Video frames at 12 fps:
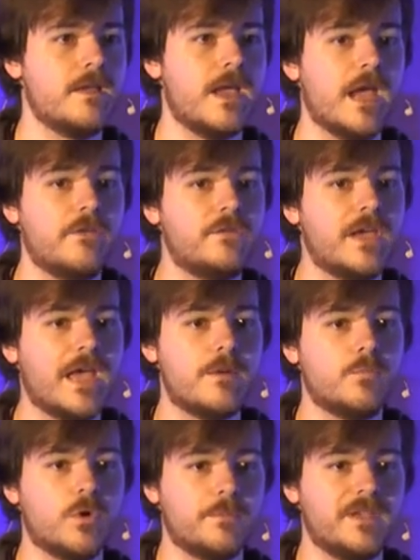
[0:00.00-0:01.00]
as you add
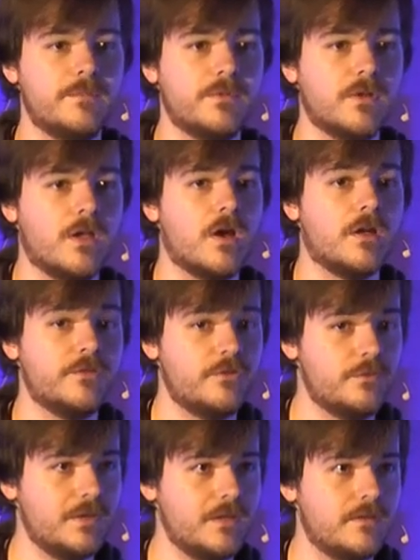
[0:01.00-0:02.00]
more people
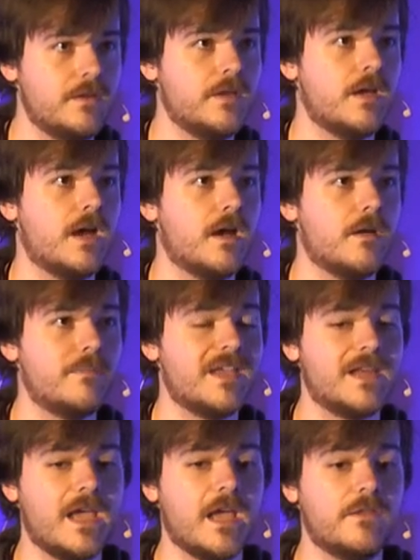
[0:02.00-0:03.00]
onto it, um,
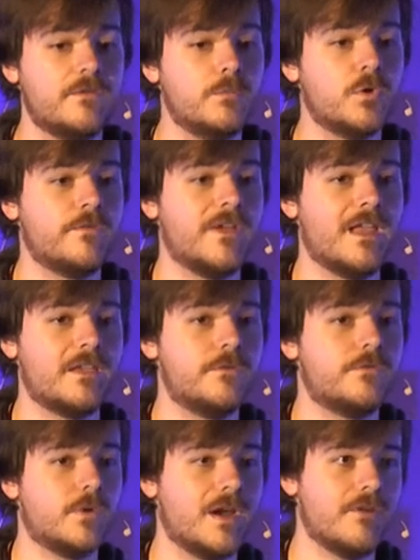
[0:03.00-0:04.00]
it adds more value
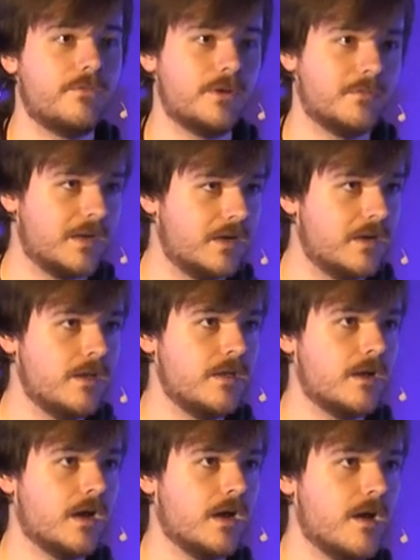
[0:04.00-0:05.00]
for everyone.
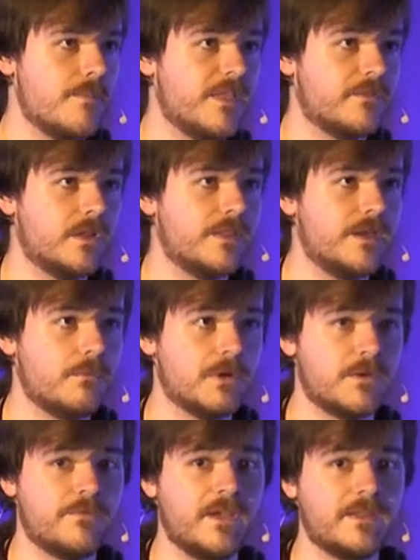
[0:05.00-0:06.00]
Um, that's called a network
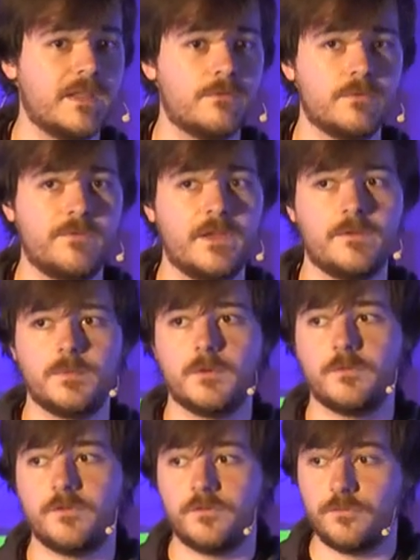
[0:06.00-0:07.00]
effect. That's what Facebook
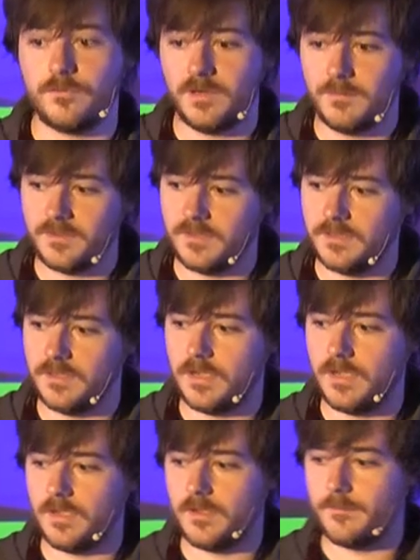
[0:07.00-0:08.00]
was extremely
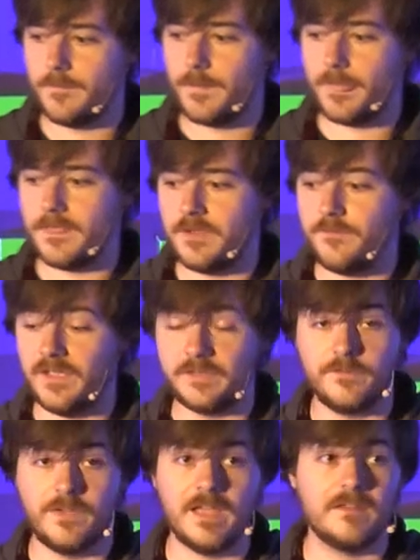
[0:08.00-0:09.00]
um,
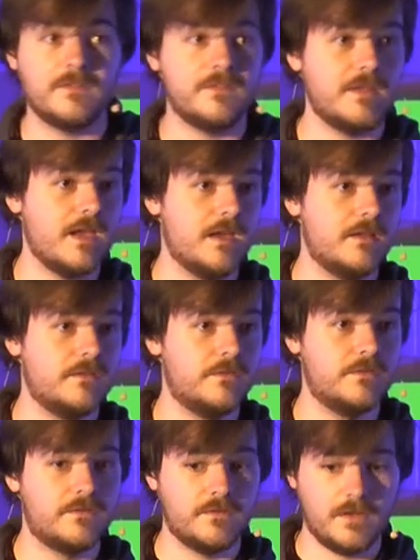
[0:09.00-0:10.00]
effective at, and
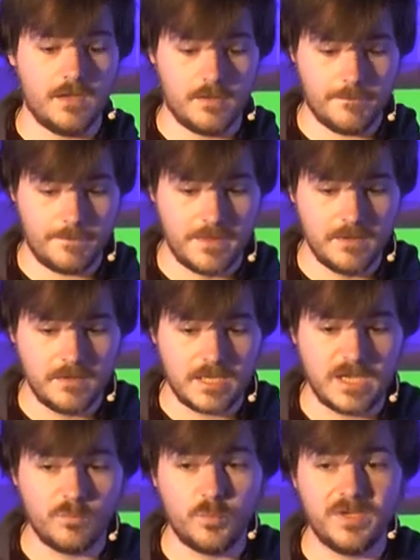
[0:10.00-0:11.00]
um,
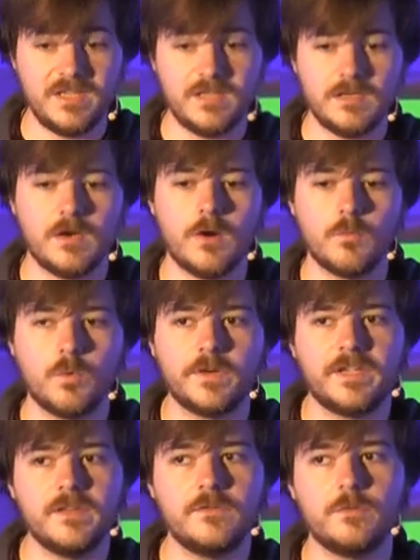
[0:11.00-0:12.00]
and we are
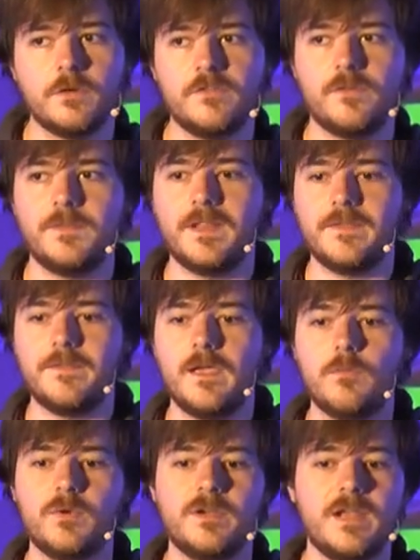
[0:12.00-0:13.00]
working towards something like
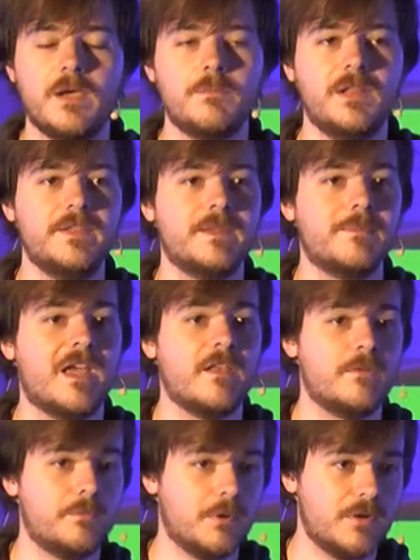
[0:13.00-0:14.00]
that. We're now building the
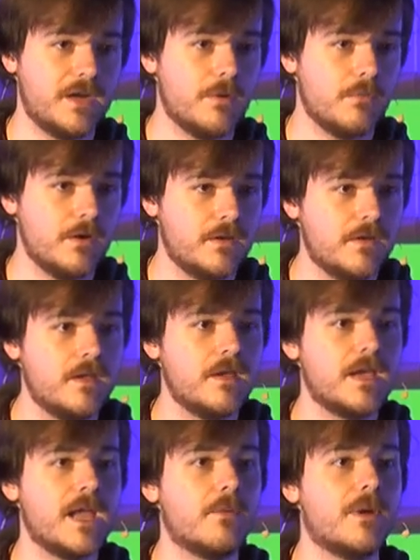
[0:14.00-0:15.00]
Passport network,
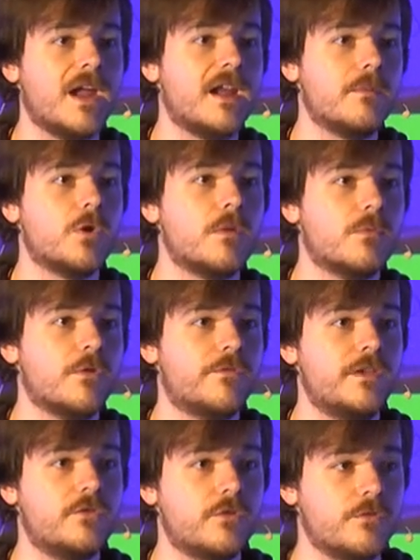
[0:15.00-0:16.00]
and we're adding more and more
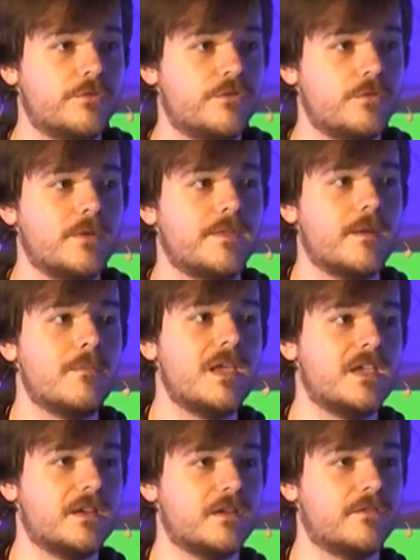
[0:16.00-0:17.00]
features to it that
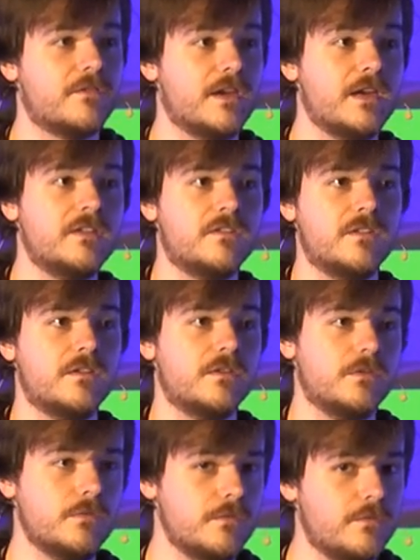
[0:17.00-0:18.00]
make it exciting to
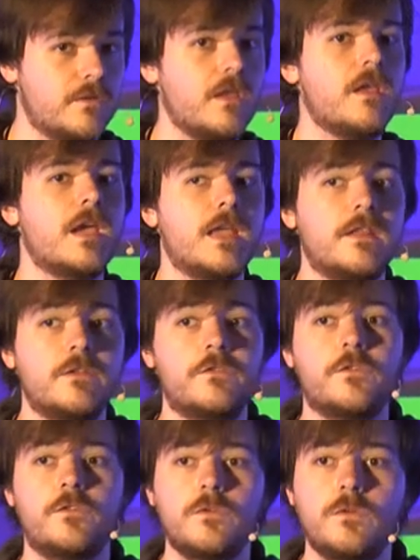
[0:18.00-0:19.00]
use. And then
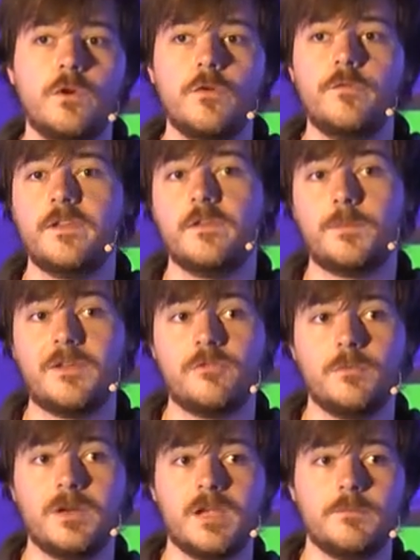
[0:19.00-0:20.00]
soon, hopefully, especially
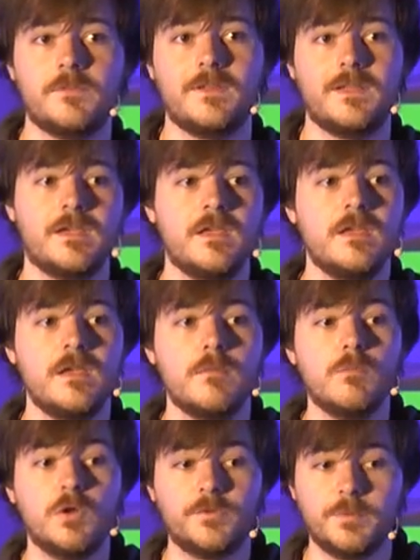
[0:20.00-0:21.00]
when it comes to like
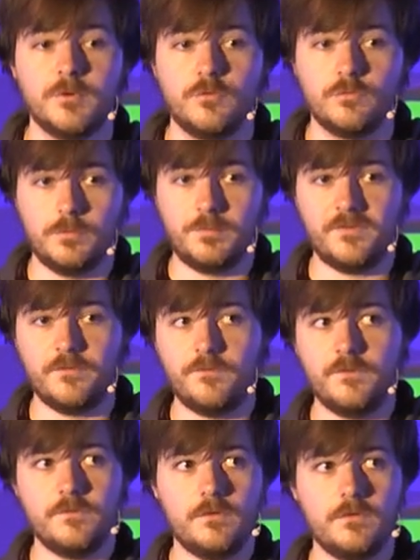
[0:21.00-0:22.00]
multiple groups of
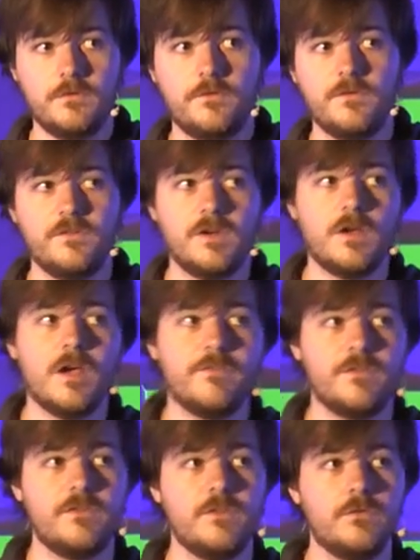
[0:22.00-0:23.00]
visitors visiting
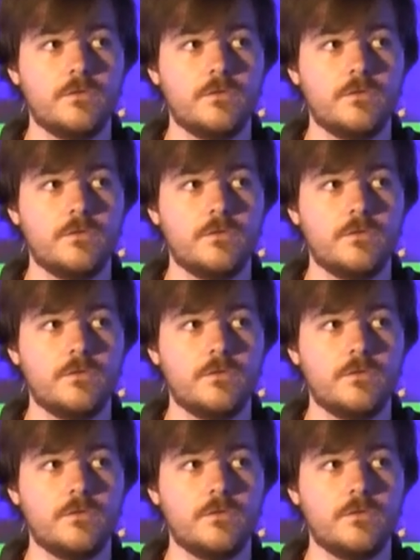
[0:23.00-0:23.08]
offices or